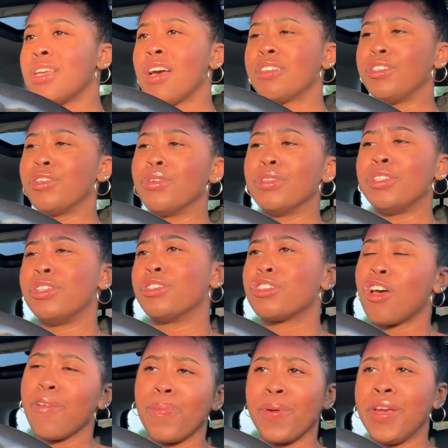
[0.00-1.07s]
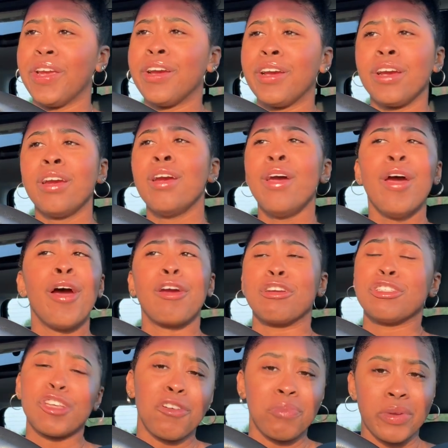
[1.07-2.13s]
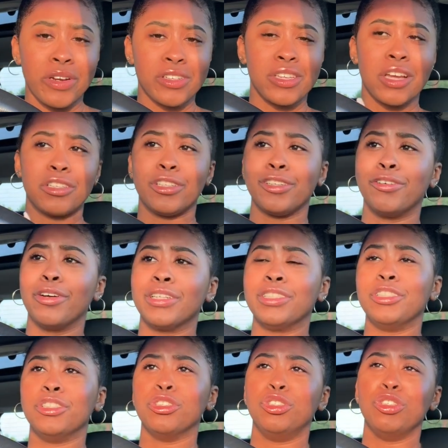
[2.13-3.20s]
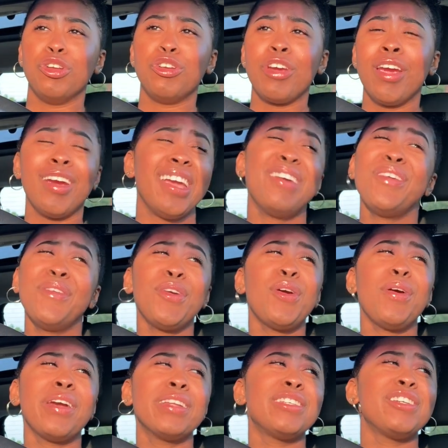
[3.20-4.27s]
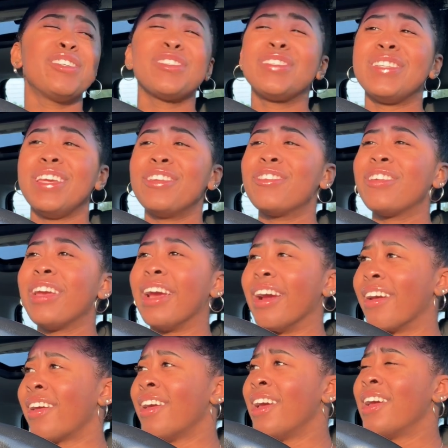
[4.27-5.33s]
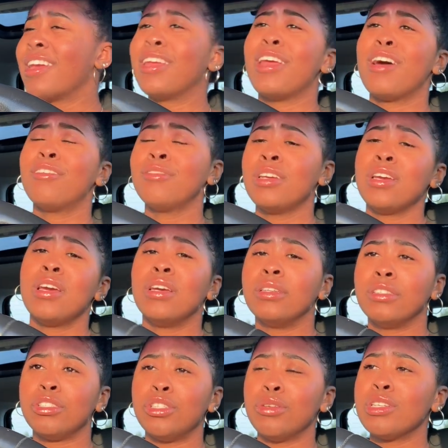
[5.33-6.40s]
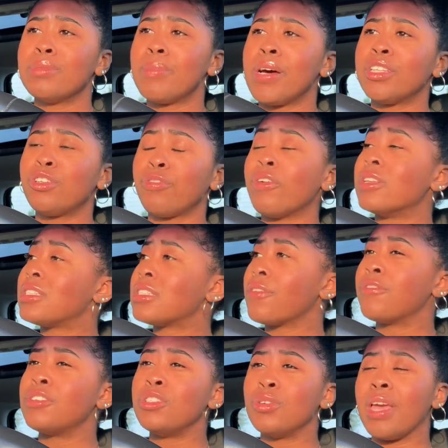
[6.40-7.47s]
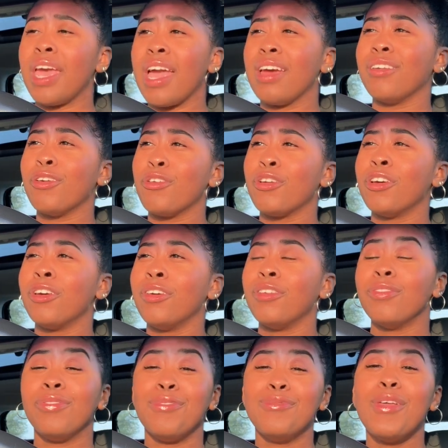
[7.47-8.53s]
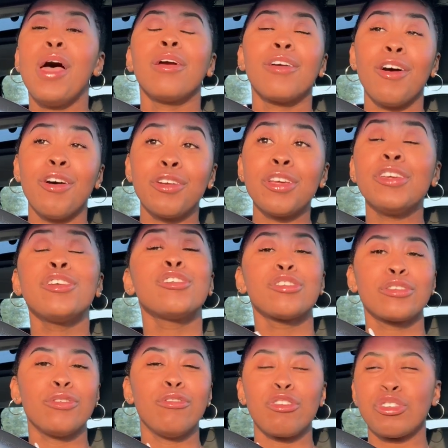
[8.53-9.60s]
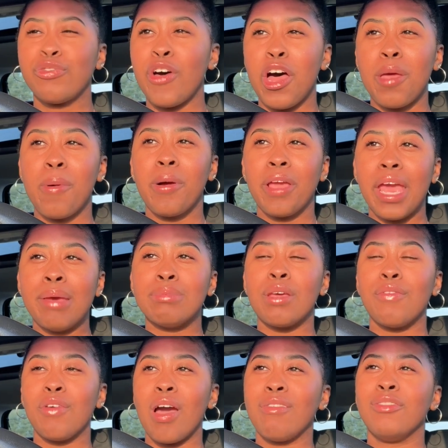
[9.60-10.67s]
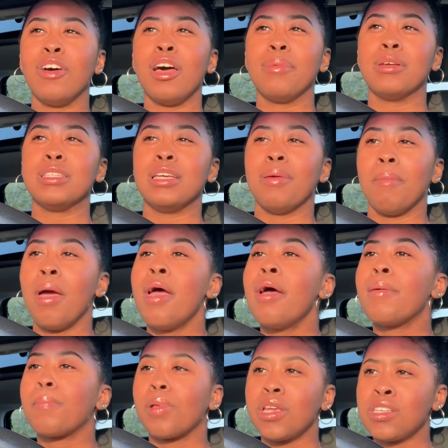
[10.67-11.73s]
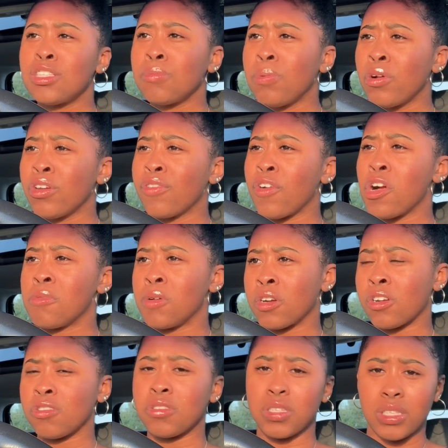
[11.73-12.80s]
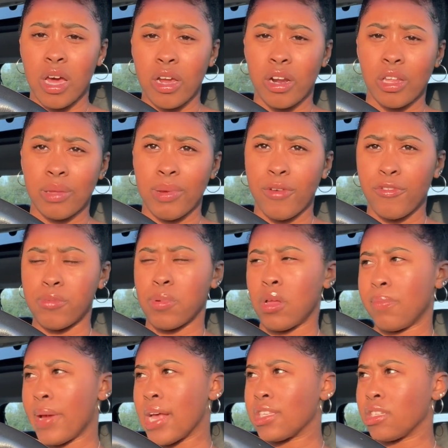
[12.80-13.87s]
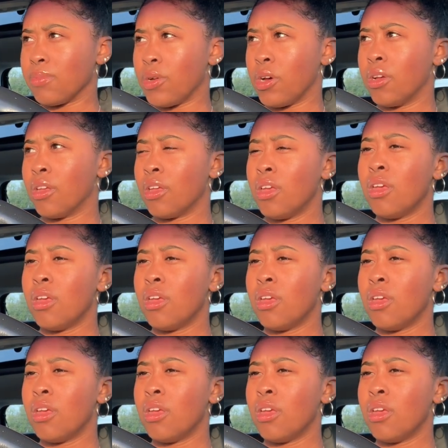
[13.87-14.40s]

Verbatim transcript: sucked, you're going to your sophomore year or your sophomore year, second year, going into your junior year, even if you're going into your senior year, you know, just do as much fun stuff as you can. Go to go to your school's volleyball games if you have a volleyball team. Please support your volleyball girls. It's not all about football and basketball.